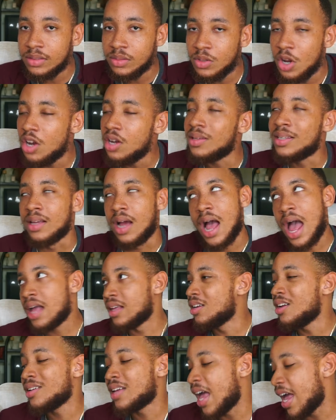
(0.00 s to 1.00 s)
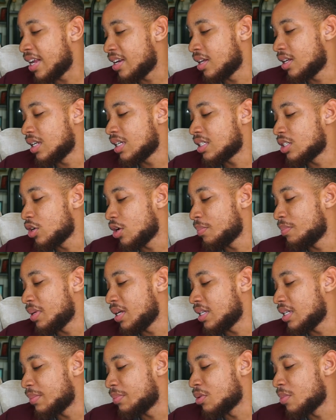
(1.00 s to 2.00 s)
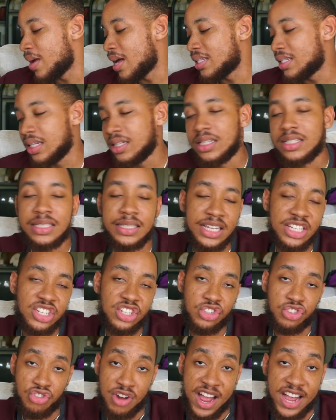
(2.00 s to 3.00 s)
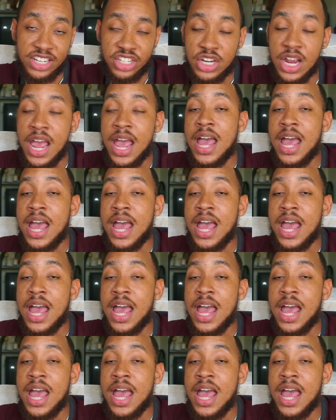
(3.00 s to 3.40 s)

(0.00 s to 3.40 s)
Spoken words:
Not kind of. Let's not be diplomatic. The stage is trash.